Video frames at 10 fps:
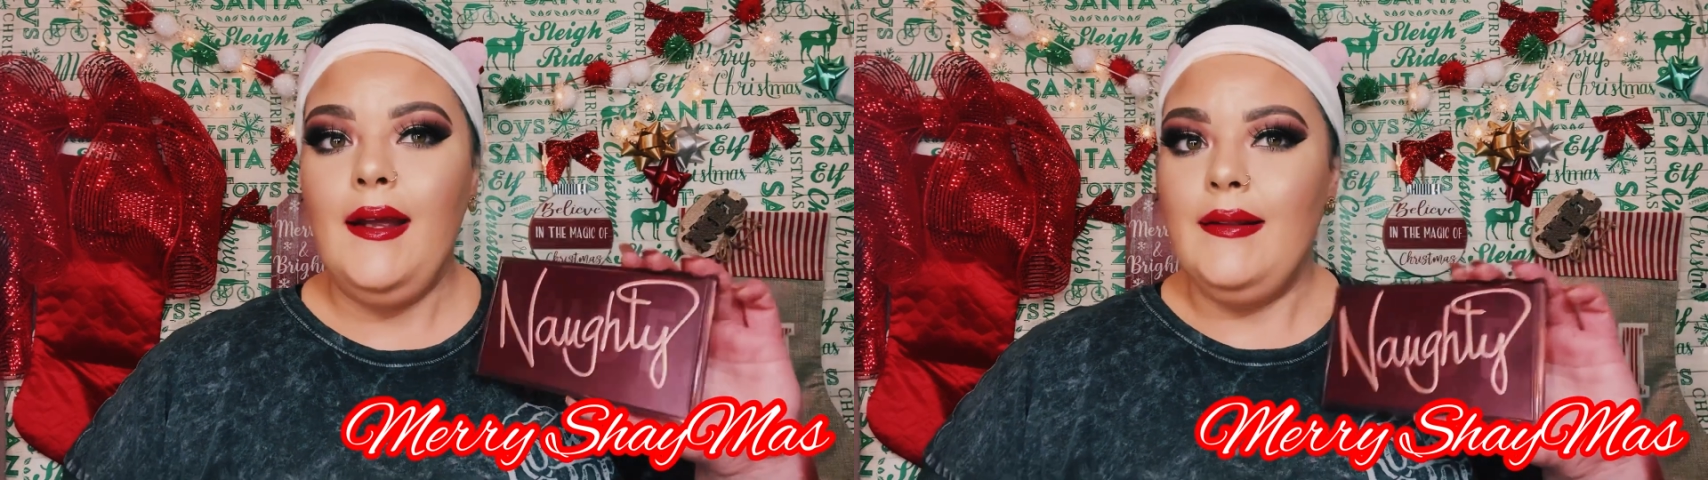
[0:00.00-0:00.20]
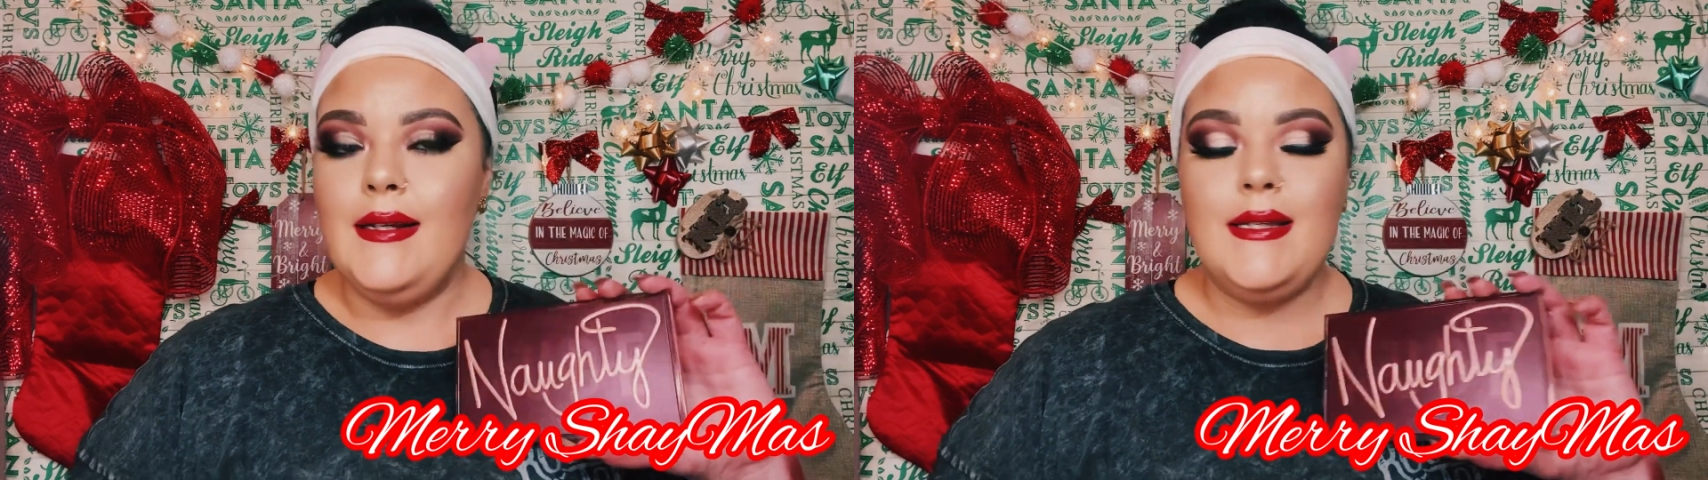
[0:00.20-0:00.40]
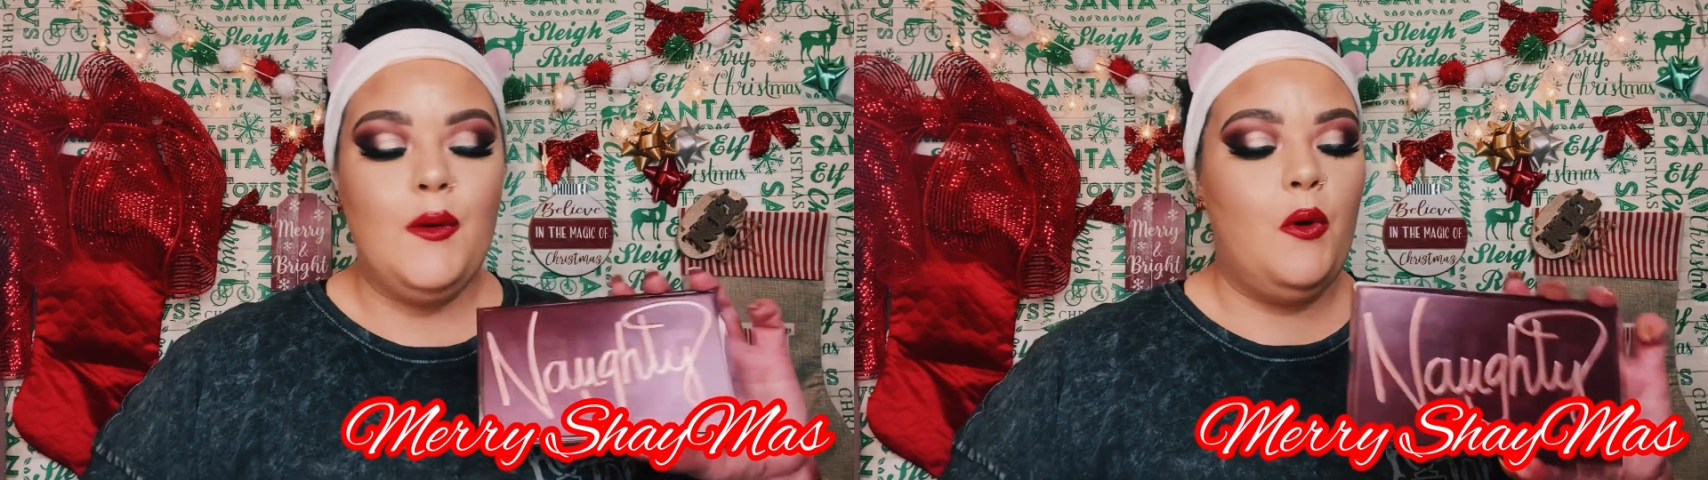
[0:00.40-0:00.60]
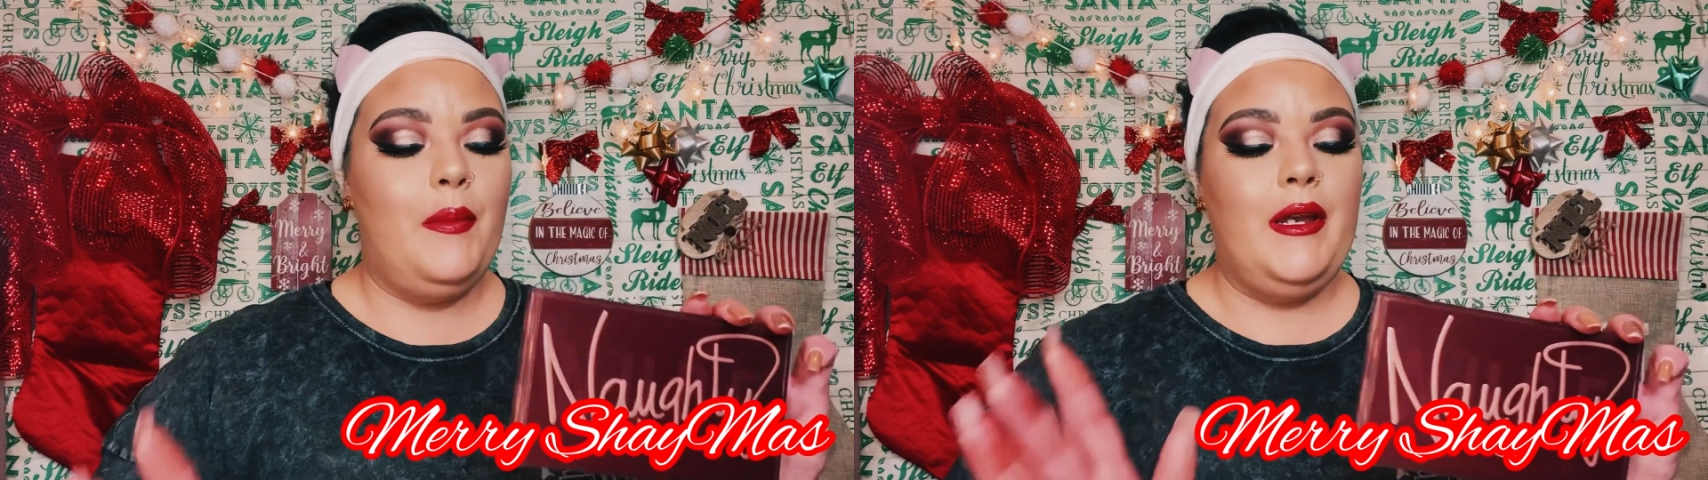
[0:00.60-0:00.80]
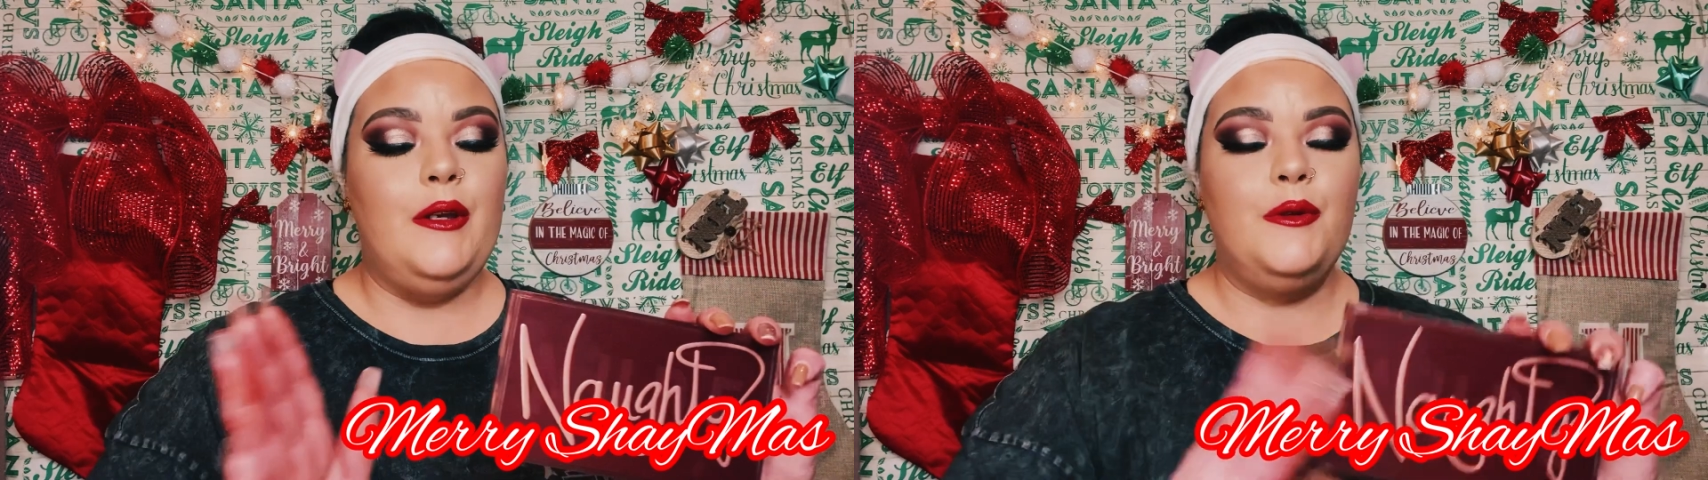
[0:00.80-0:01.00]
This will be
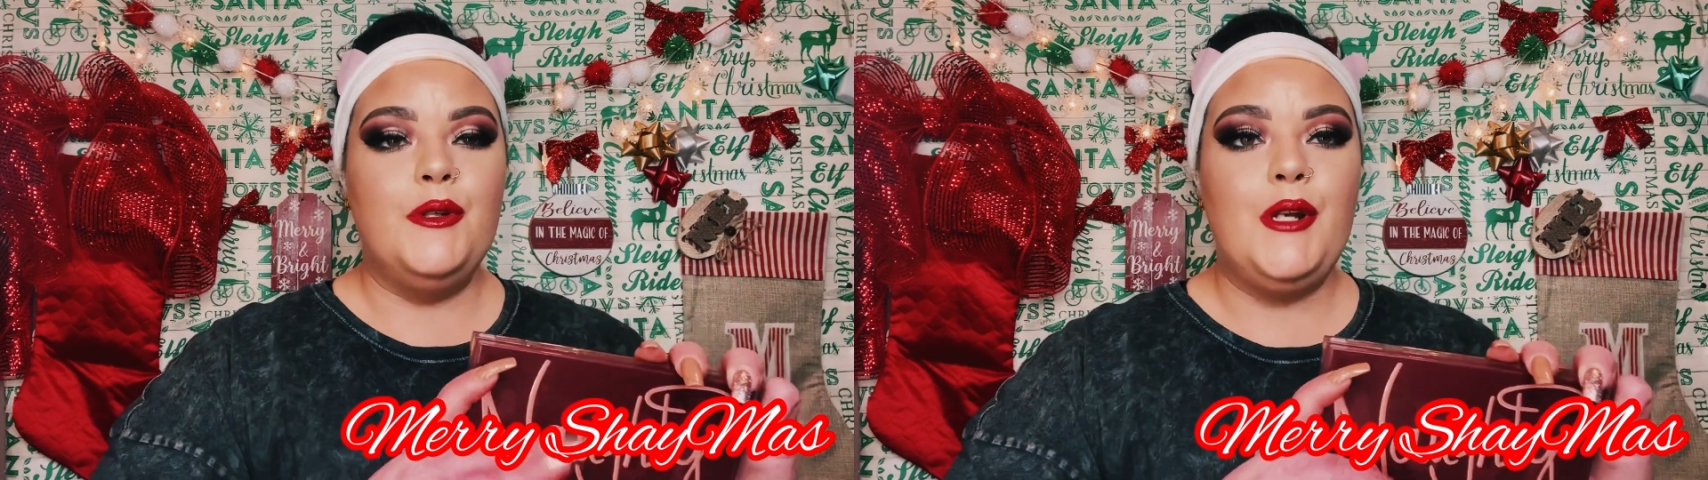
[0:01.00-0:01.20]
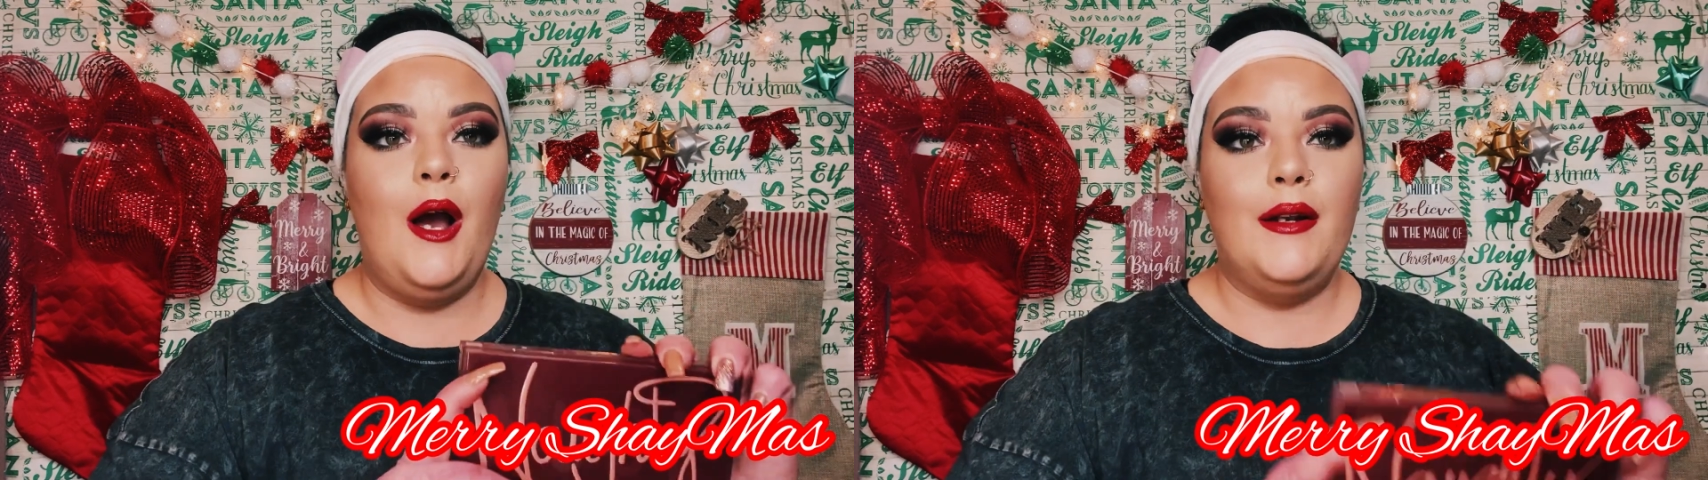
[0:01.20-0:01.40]
used